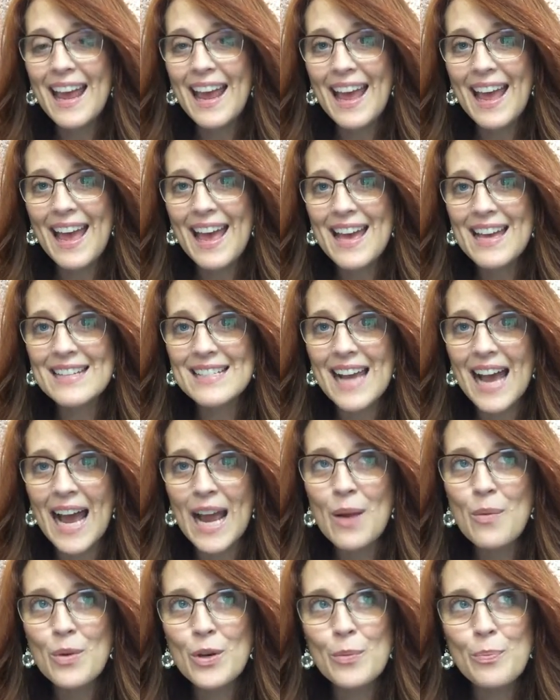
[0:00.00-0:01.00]
And
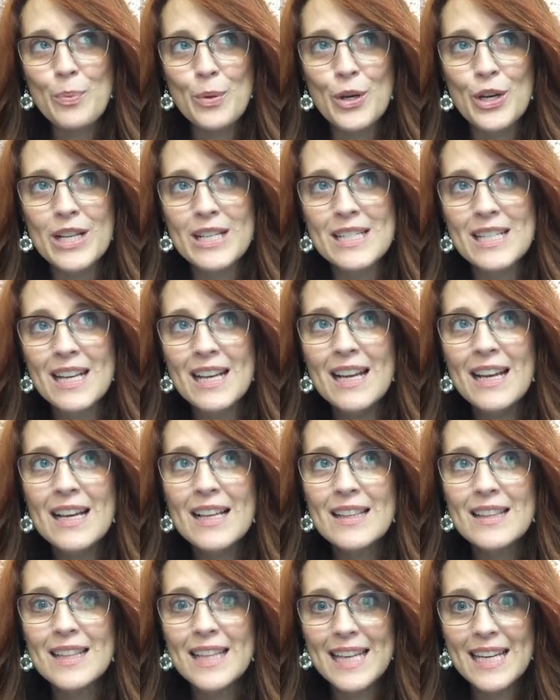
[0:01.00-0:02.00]
I will put
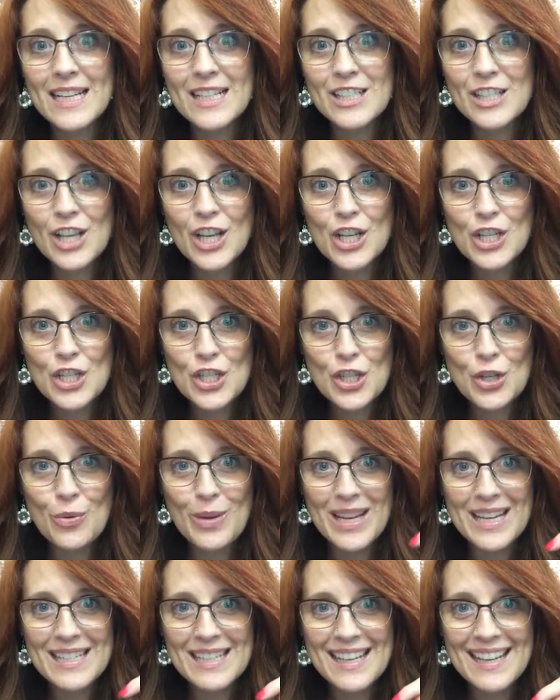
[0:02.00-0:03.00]
links
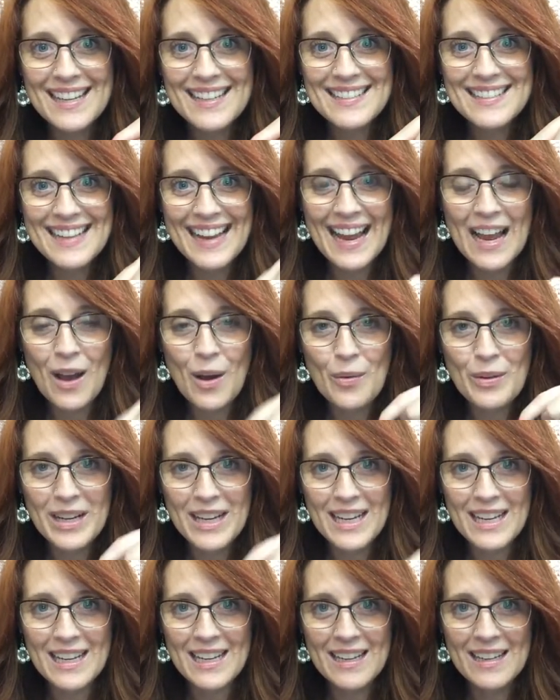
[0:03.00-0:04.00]
to it down
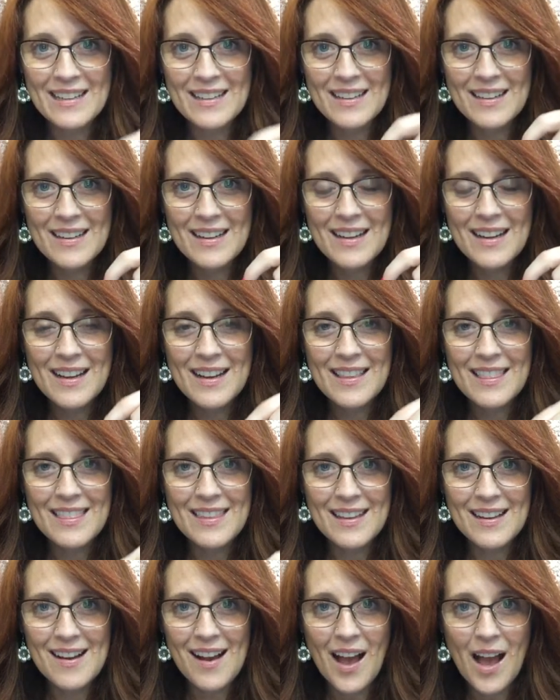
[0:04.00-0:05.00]
in
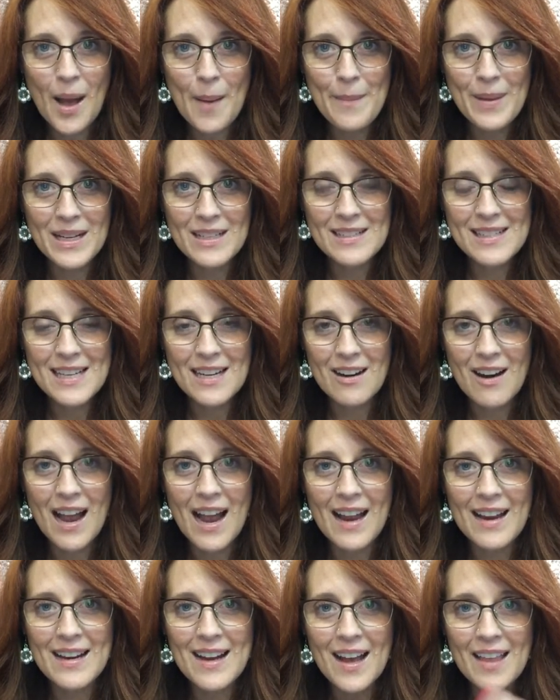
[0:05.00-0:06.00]
the comments here.
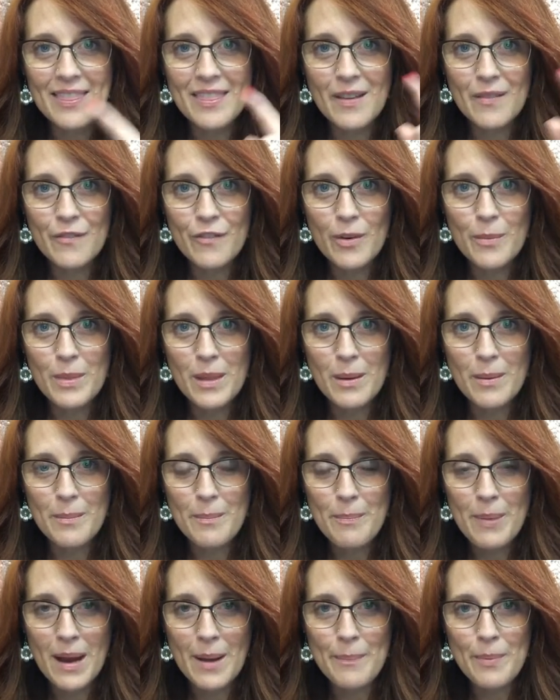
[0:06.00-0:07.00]
I got them from the
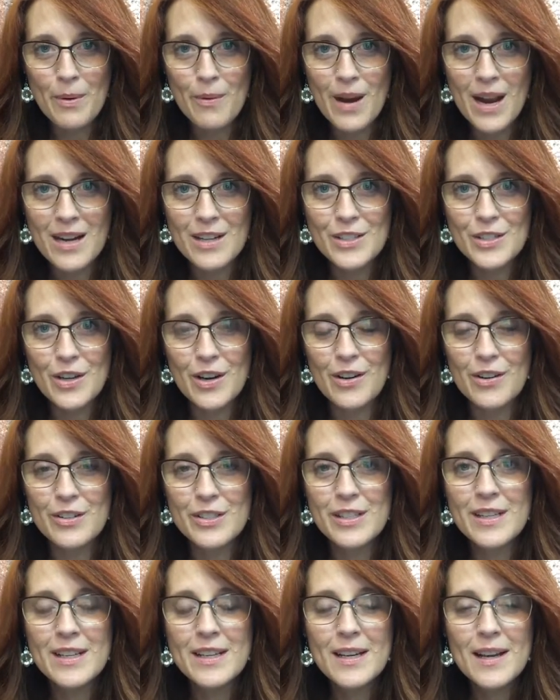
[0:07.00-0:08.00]
Papa
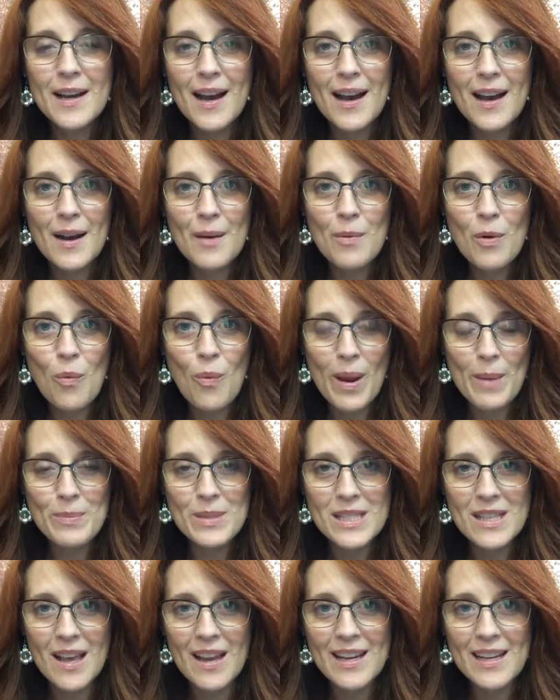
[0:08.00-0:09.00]
Rockstars
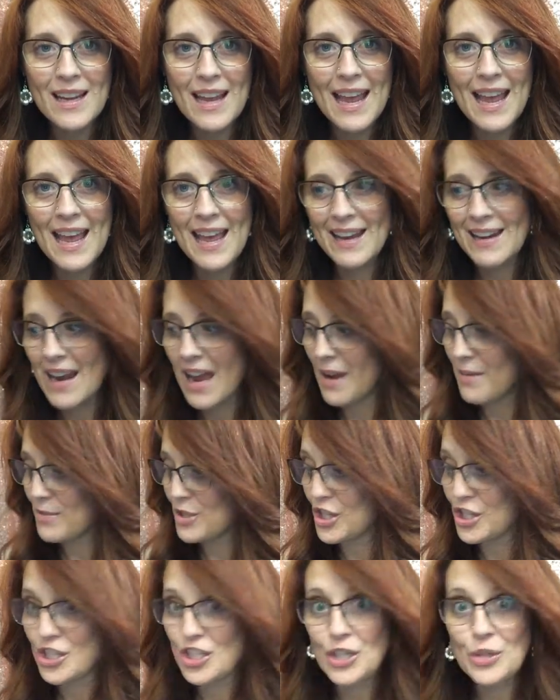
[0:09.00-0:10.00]
website, and
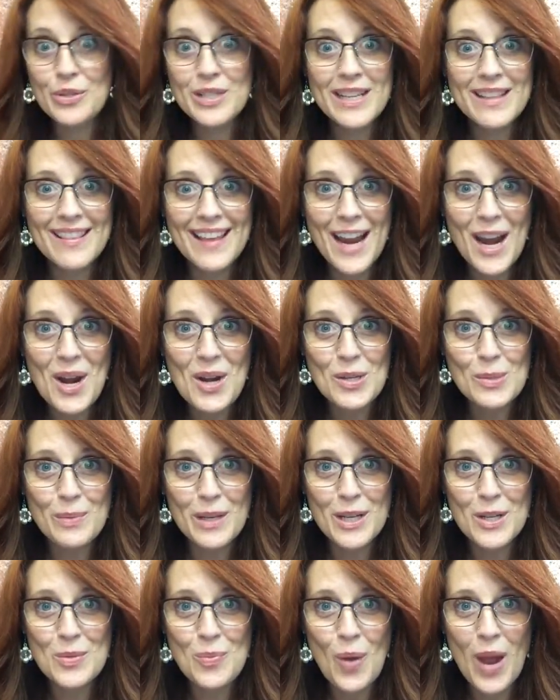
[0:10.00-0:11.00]
I'm just using theirs,
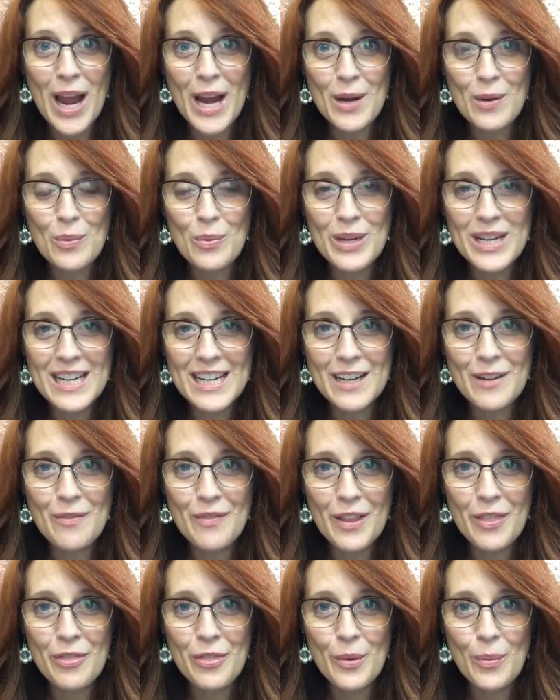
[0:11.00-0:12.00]
because why
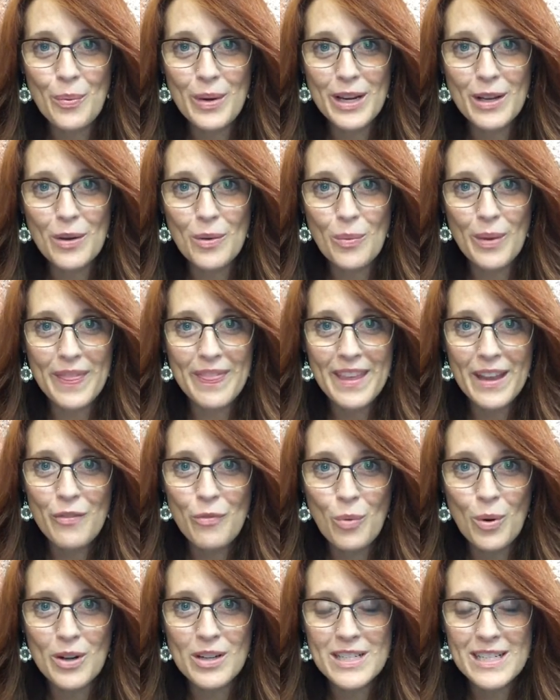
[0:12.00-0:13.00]
reinvent the wheel when
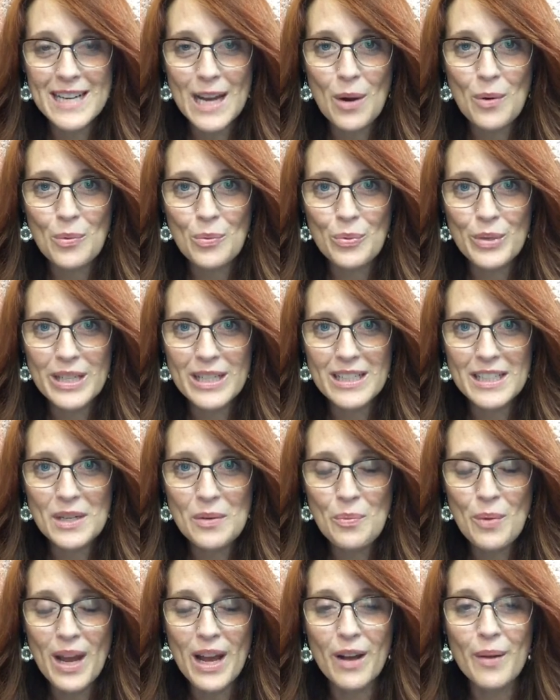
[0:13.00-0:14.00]
they've worked it out
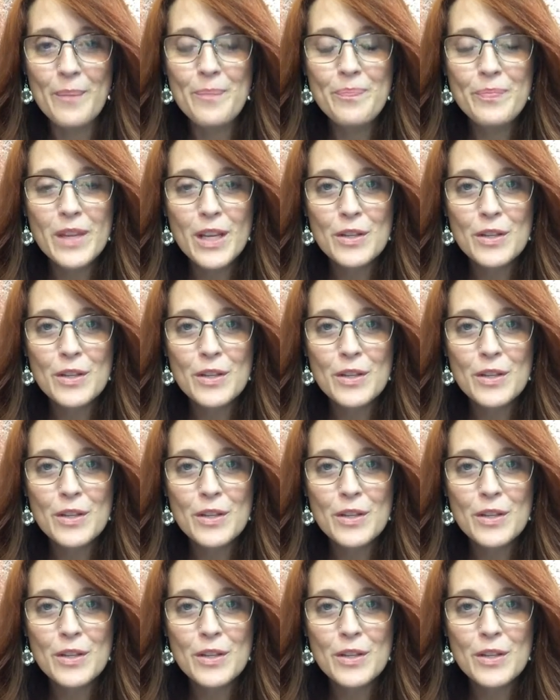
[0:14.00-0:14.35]
really well?